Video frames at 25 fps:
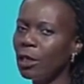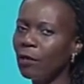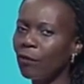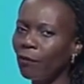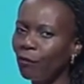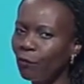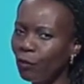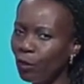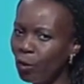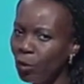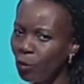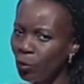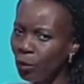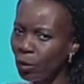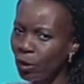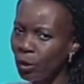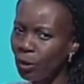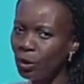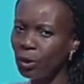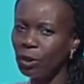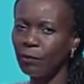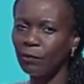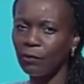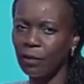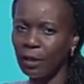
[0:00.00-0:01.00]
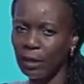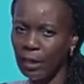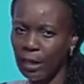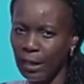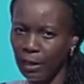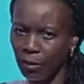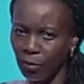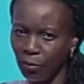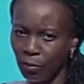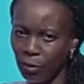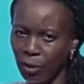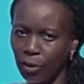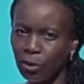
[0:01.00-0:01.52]
a few words of the
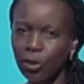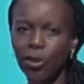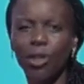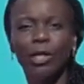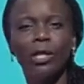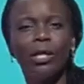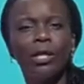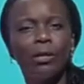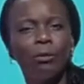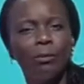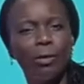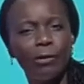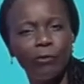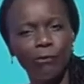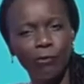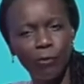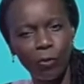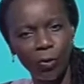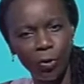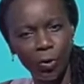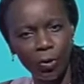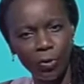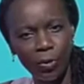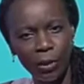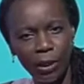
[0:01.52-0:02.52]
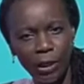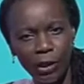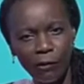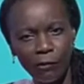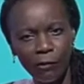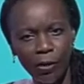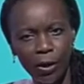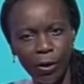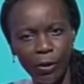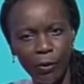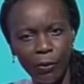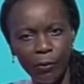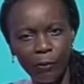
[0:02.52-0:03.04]
language before you leave
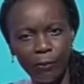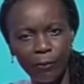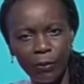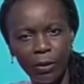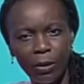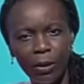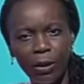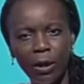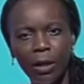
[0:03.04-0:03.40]
home.